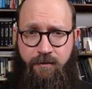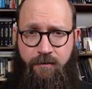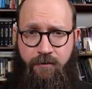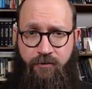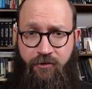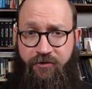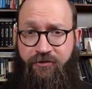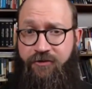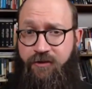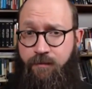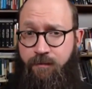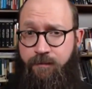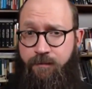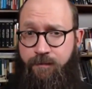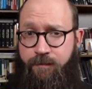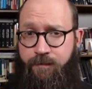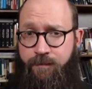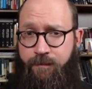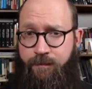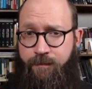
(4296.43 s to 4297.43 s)
Christian
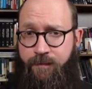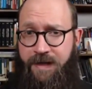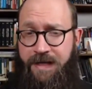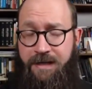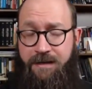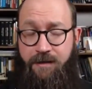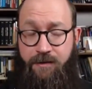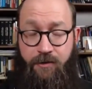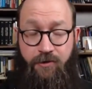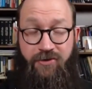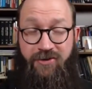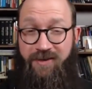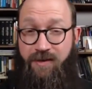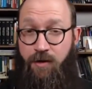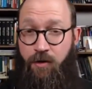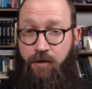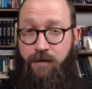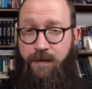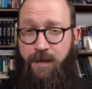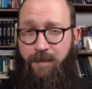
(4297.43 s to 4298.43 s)
institutions
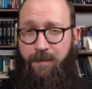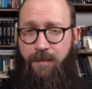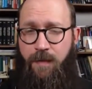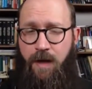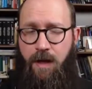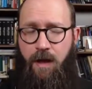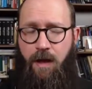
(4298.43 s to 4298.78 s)
hurt them.